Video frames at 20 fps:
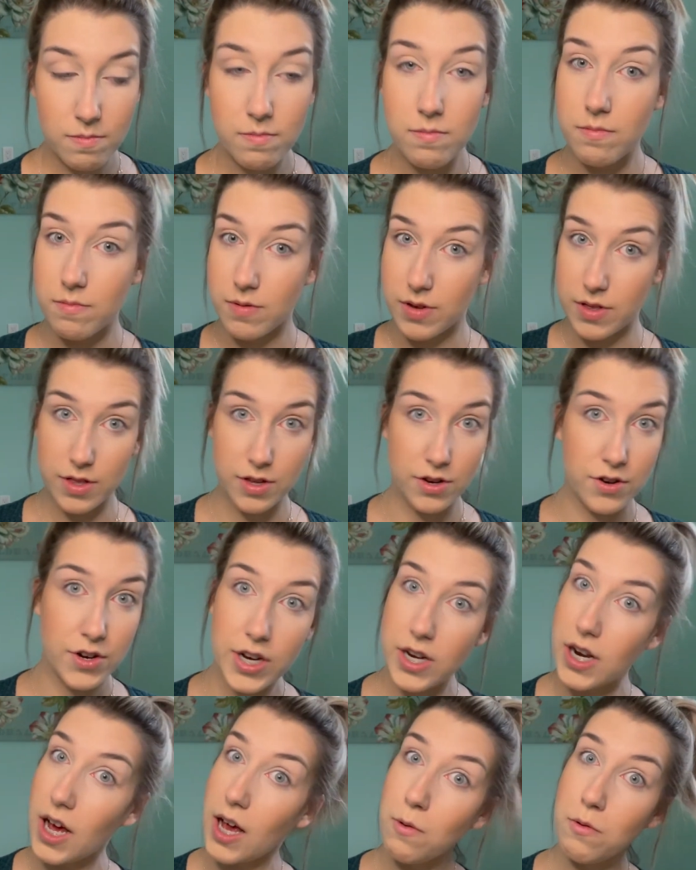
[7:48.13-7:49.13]
with the
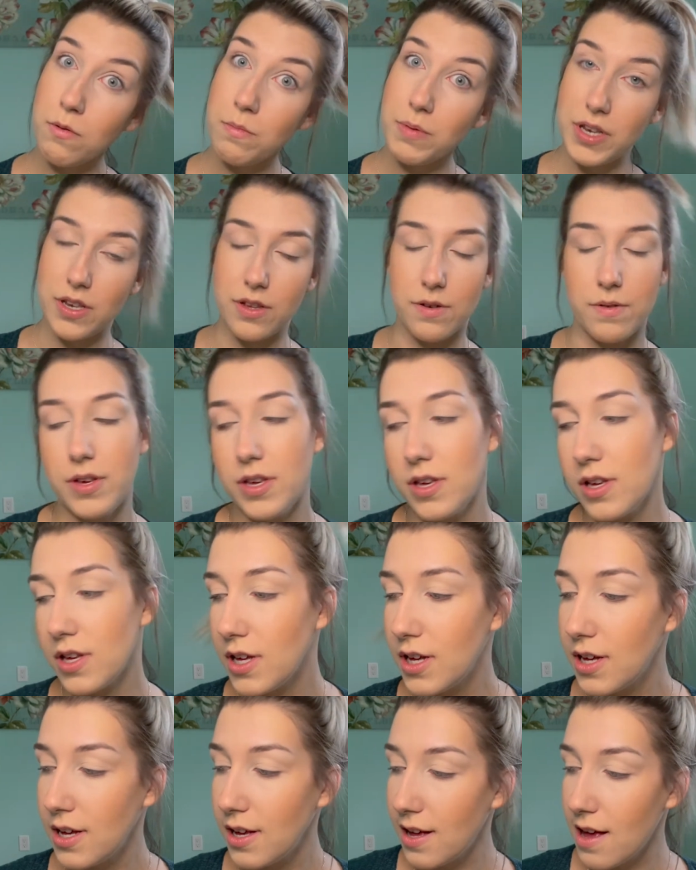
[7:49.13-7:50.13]
green eye we'll be doing.
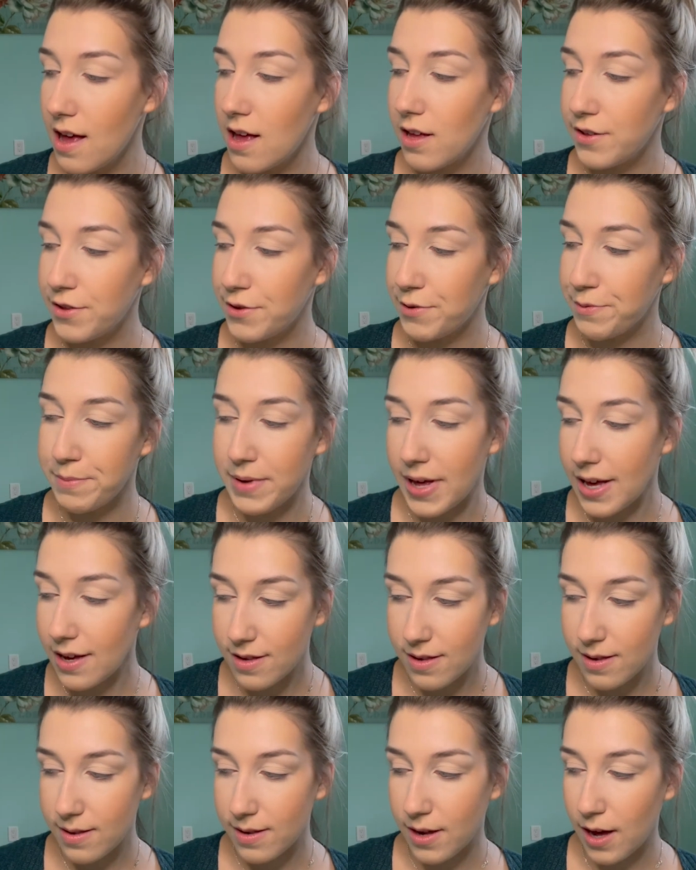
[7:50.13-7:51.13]
So
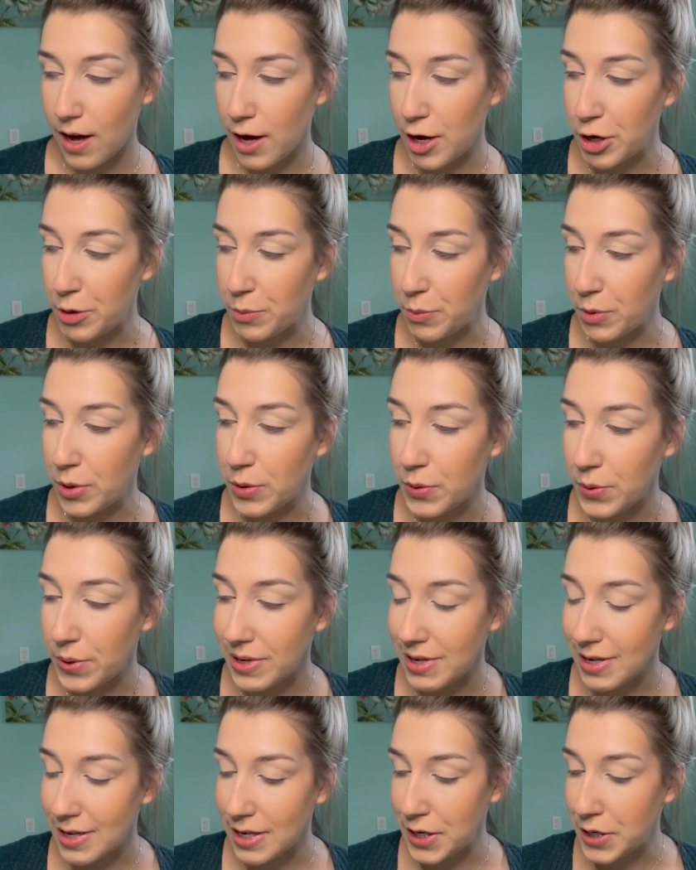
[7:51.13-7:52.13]
next we're
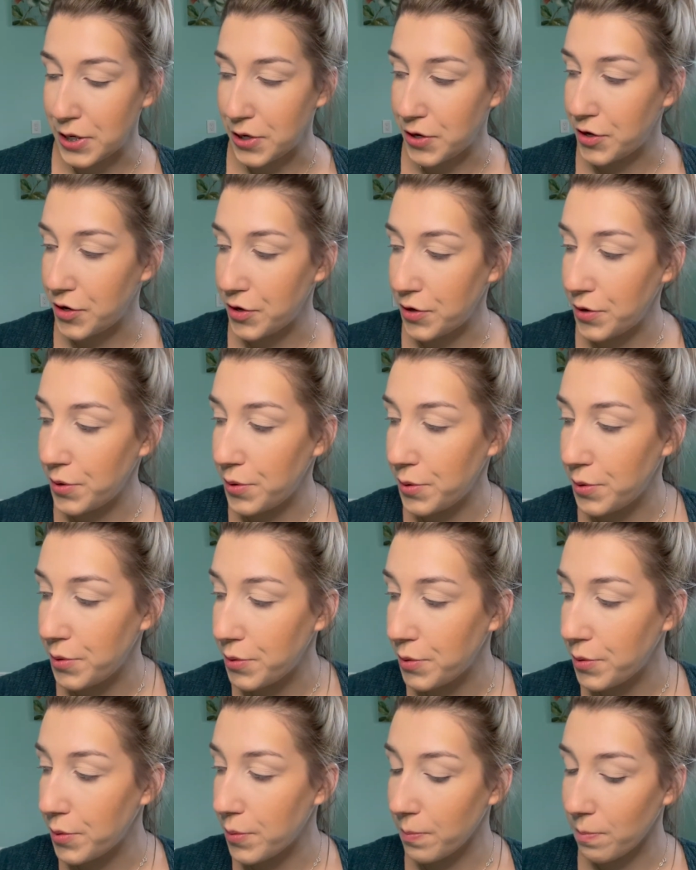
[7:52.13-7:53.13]
going
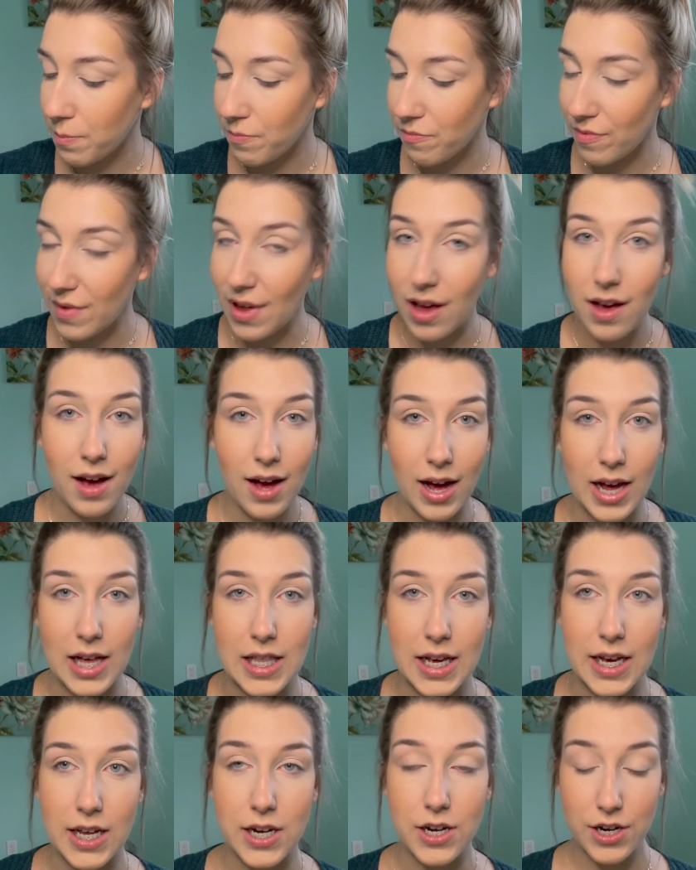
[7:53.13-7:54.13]
into
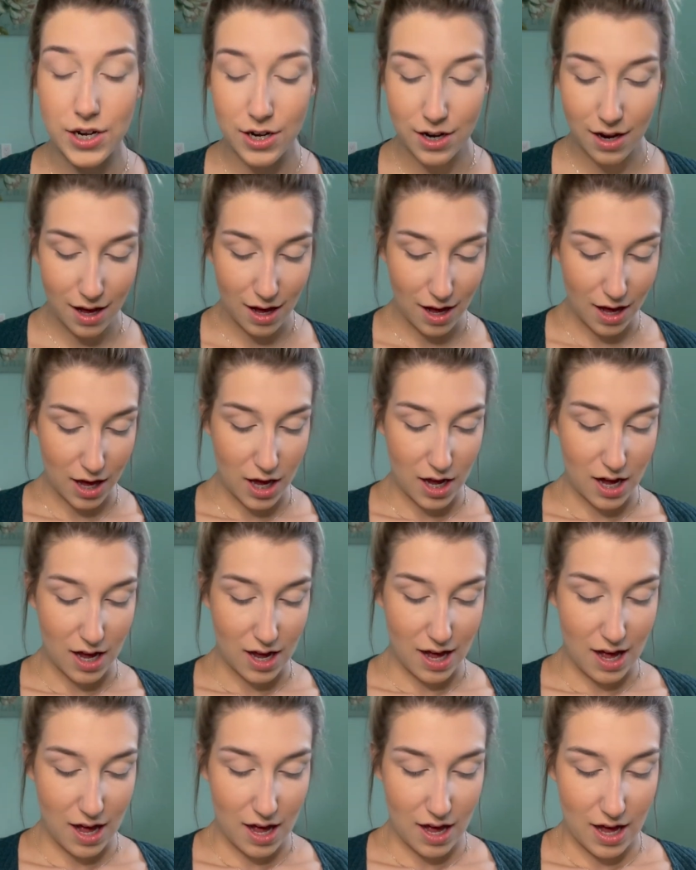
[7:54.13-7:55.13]
highlighter.
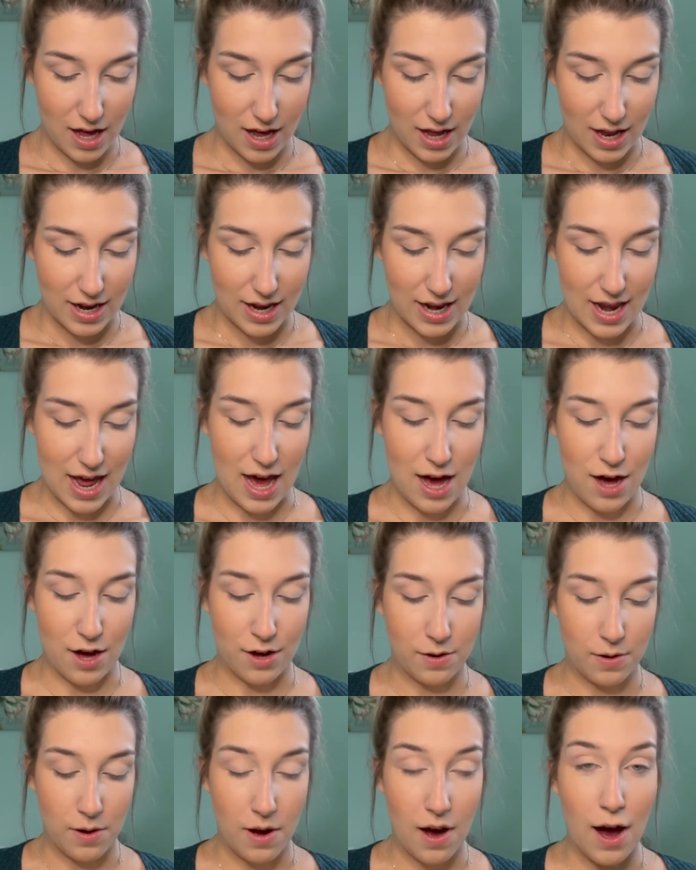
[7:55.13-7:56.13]

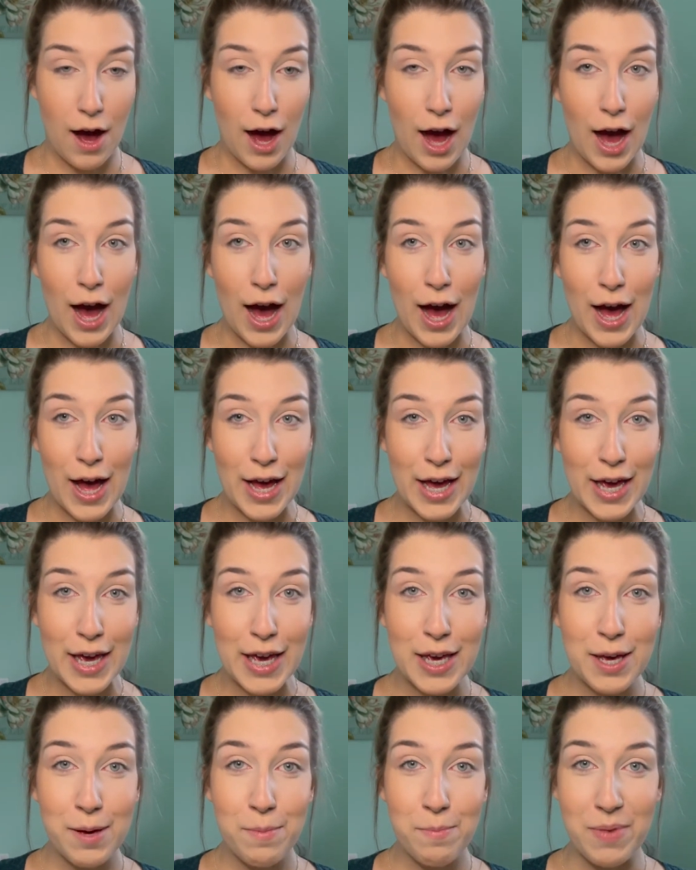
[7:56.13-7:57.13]
Now
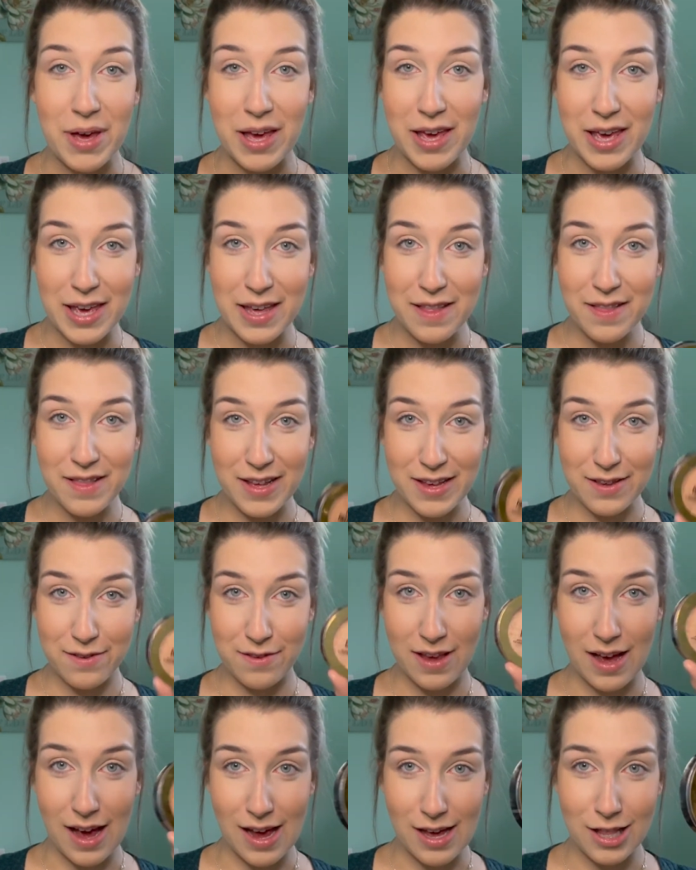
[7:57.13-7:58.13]
I made this
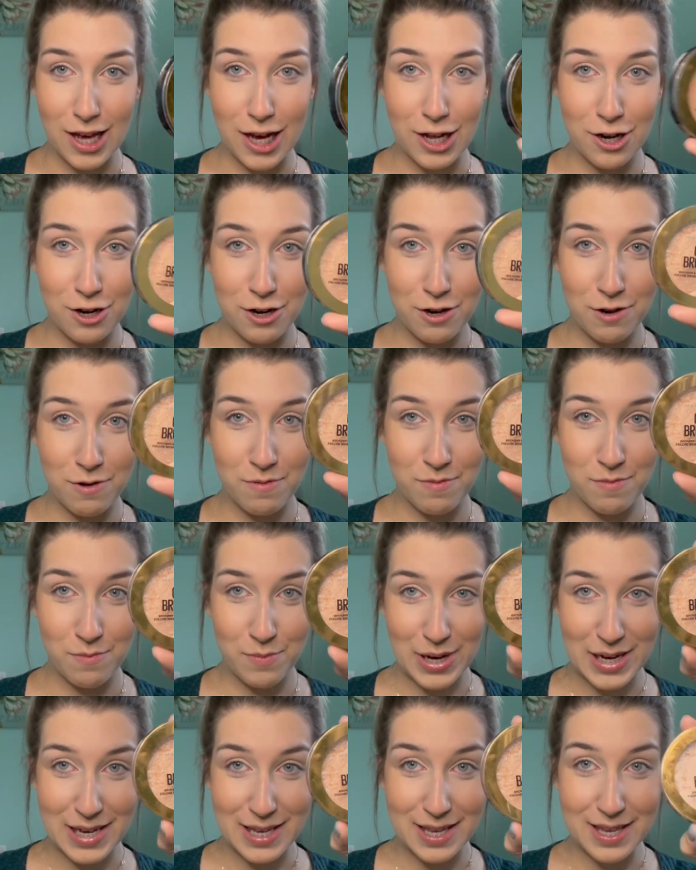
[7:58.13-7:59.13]
highlighter
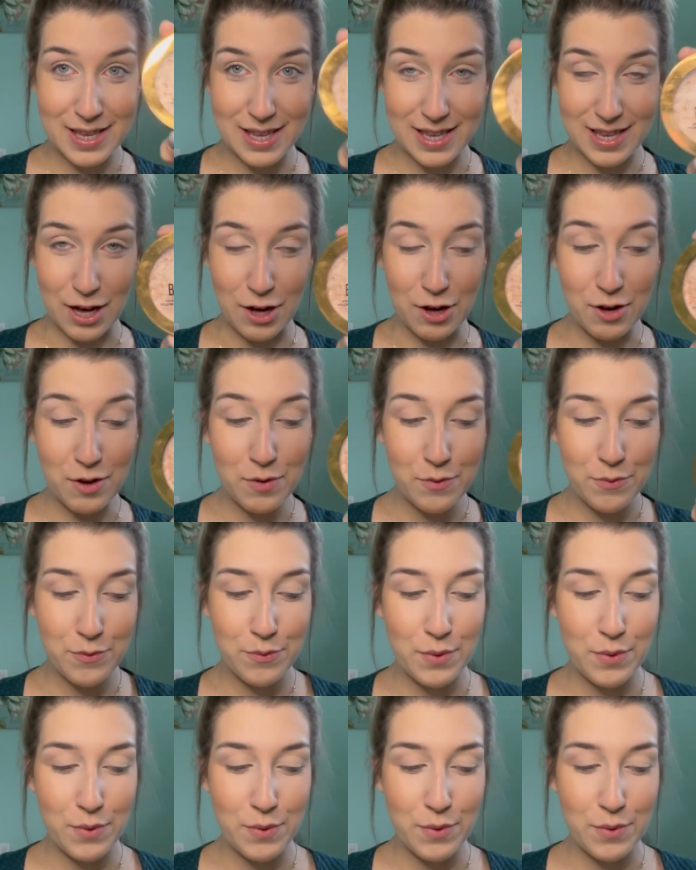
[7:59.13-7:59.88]
myself.